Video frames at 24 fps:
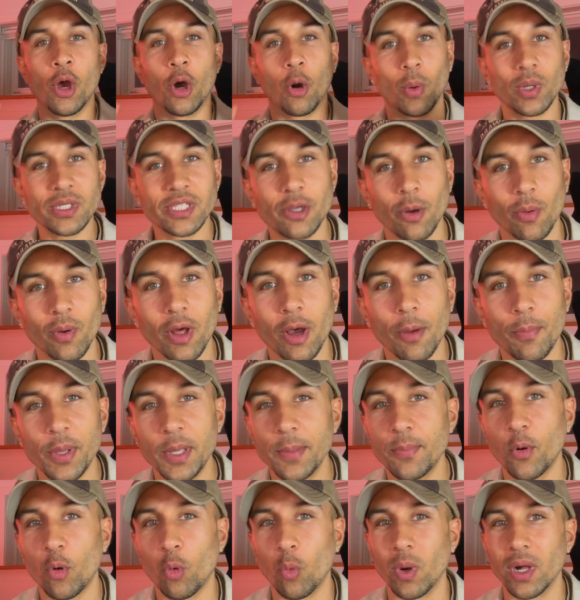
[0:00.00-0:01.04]
What's going on,
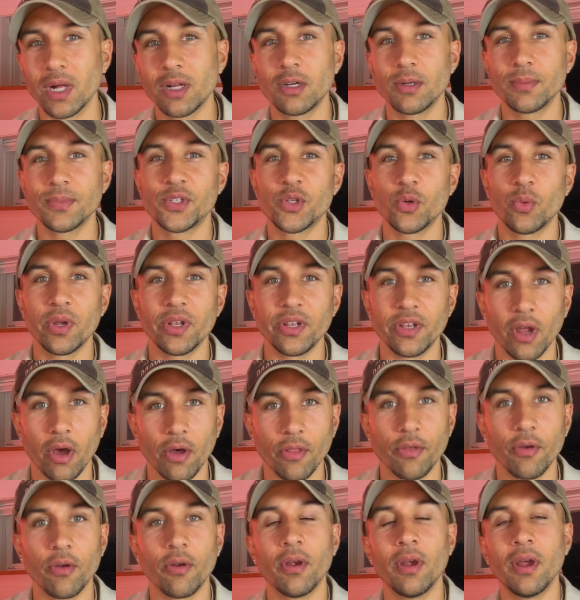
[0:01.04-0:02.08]
people? Welcome to
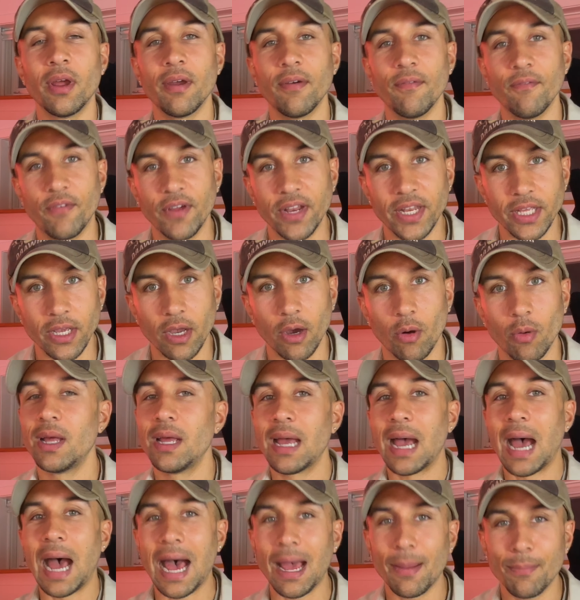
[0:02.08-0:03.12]
another video.
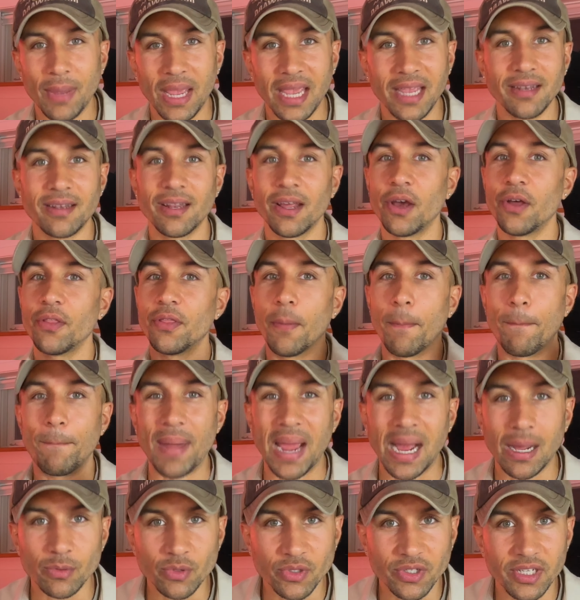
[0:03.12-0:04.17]
I made the
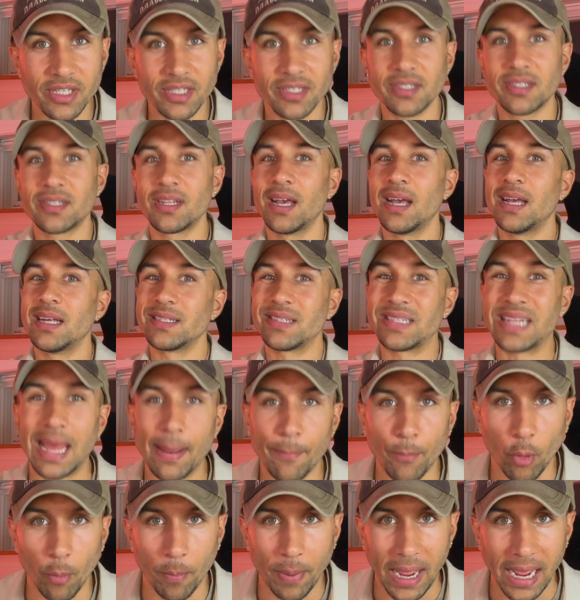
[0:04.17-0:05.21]
bounciest
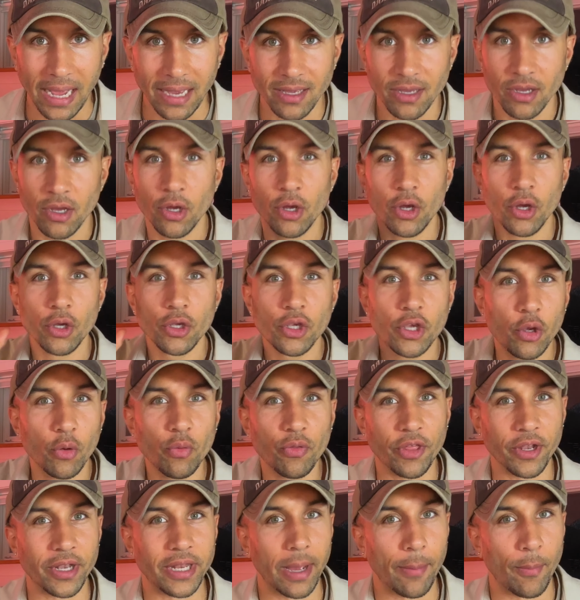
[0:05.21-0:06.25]
sample pack. Cue the
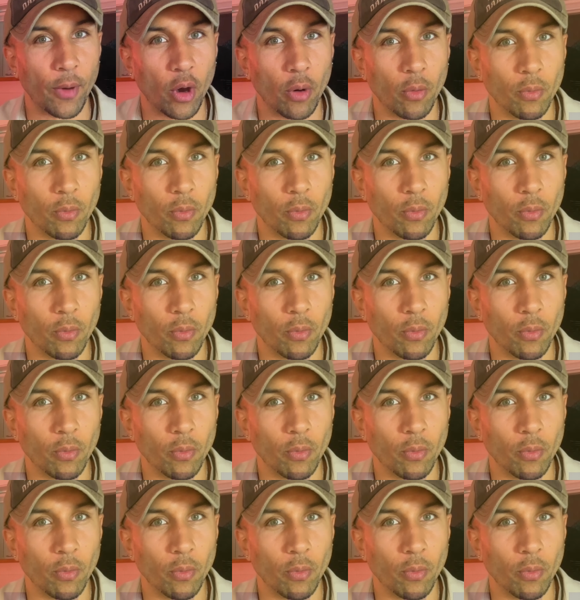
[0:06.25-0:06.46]
demo.